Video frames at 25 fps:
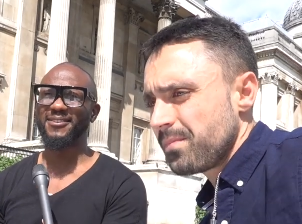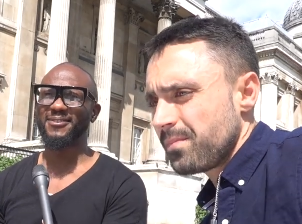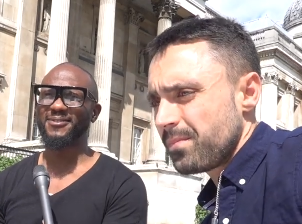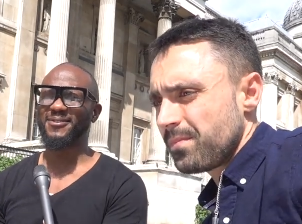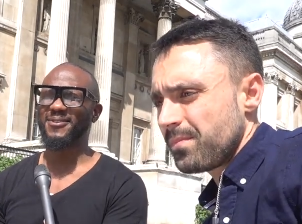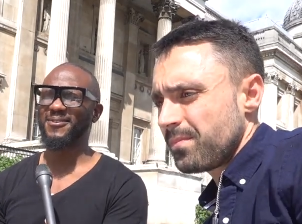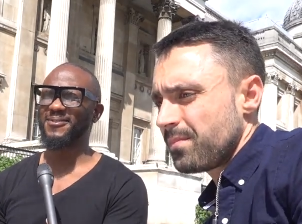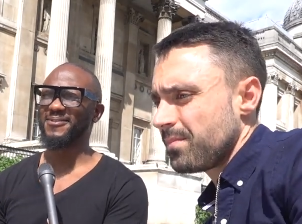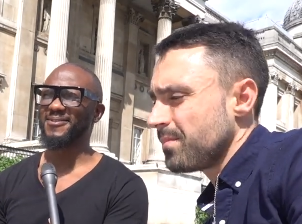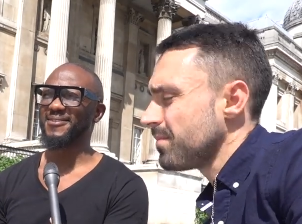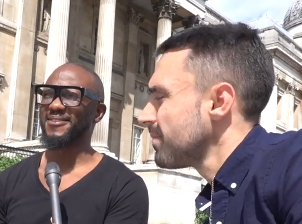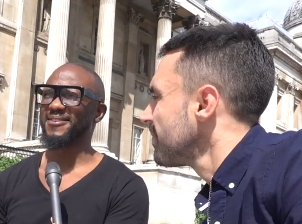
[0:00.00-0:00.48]
Speaker 1: that's
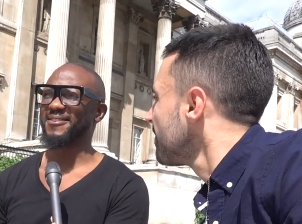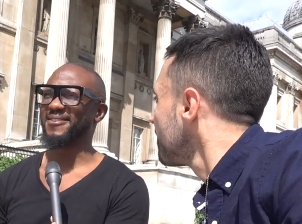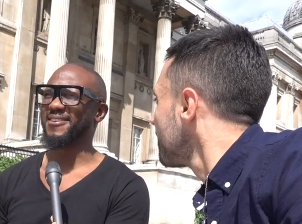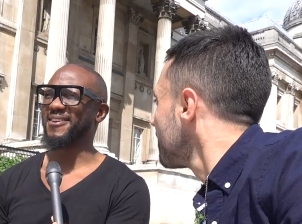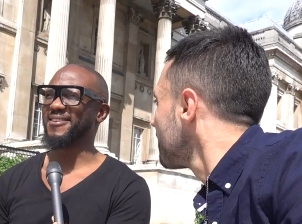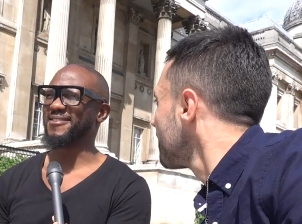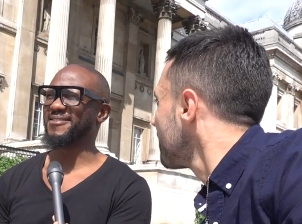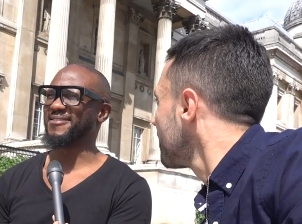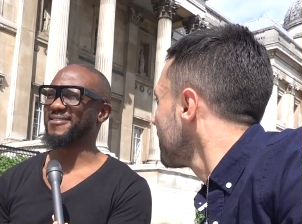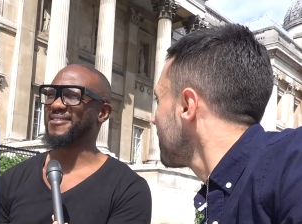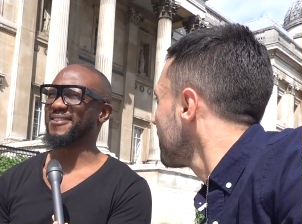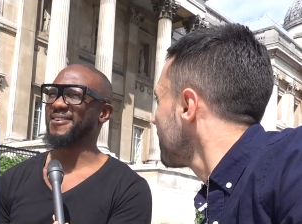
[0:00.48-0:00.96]
disgusting.
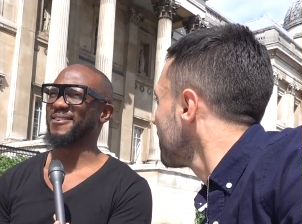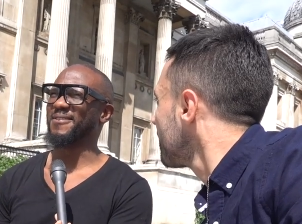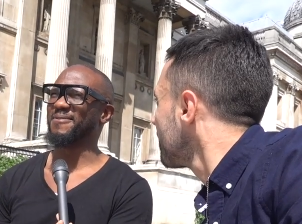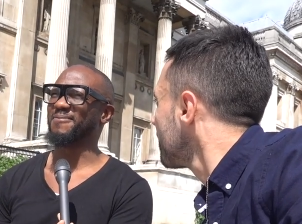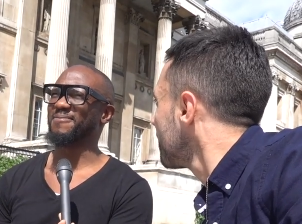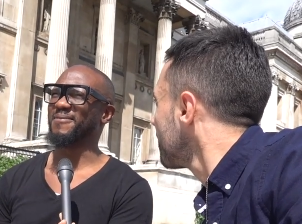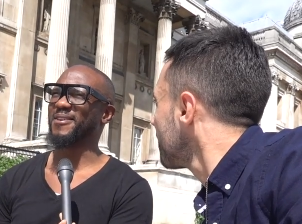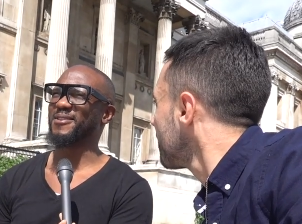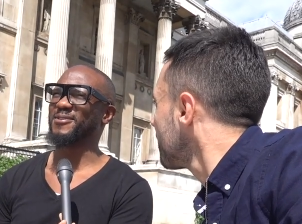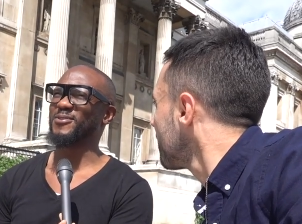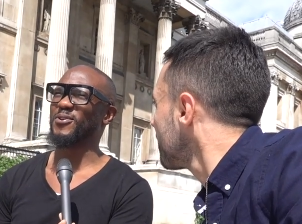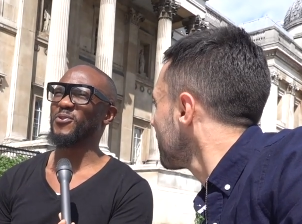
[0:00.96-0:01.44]
That's uh,
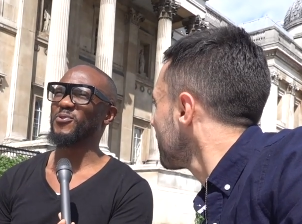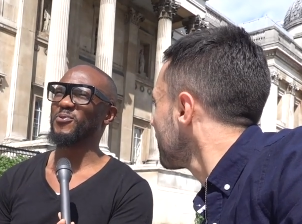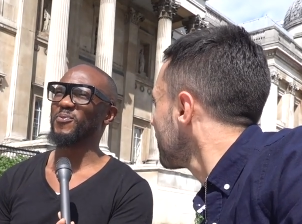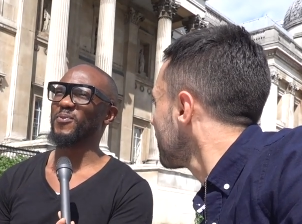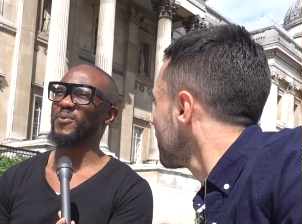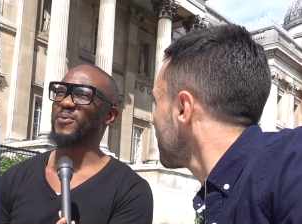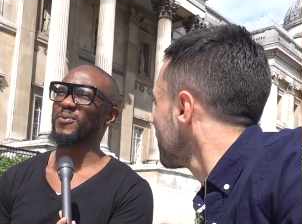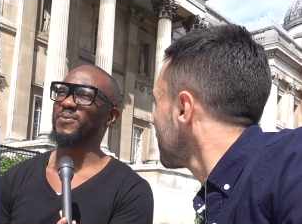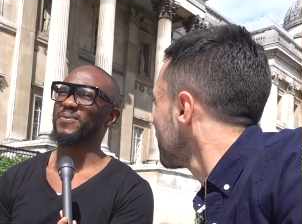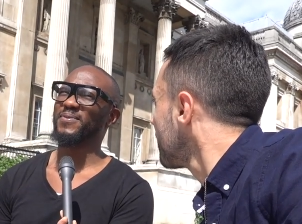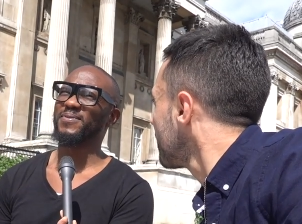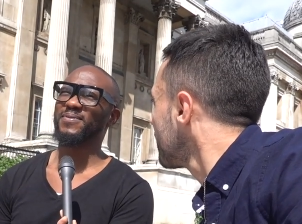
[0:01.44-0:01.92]
that's
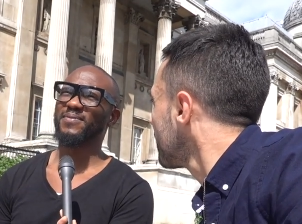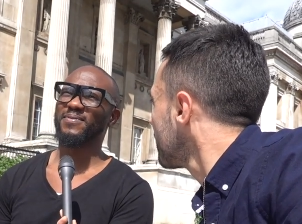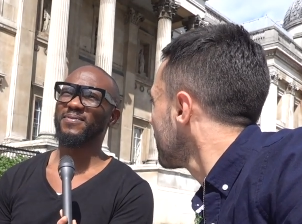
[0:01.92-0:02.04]
horrible.